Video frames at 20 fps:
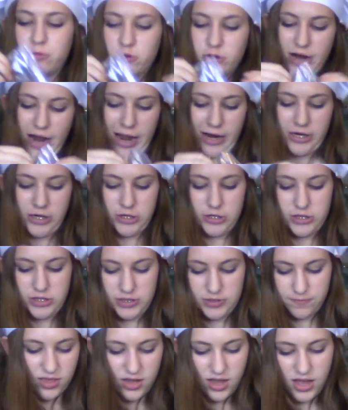
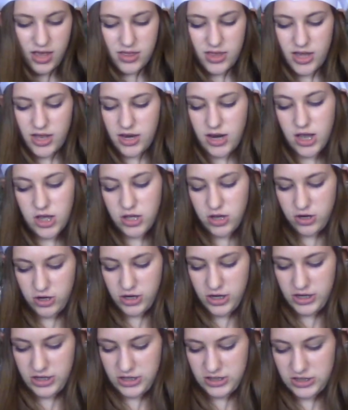crackers and then you're
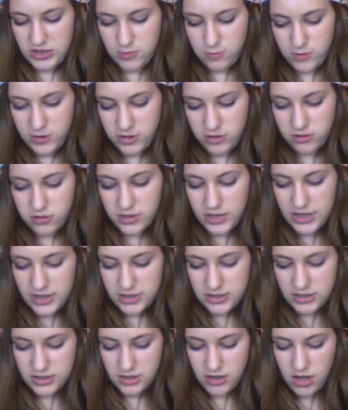gonna sprinkle
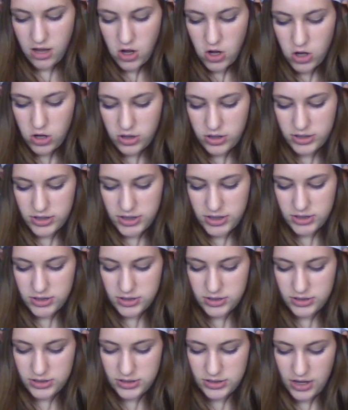it on
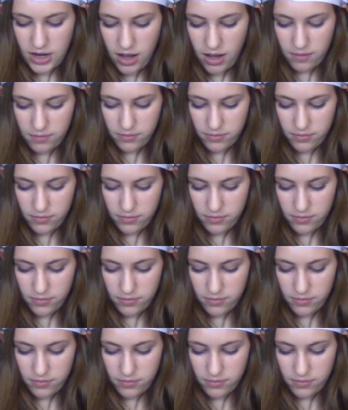top.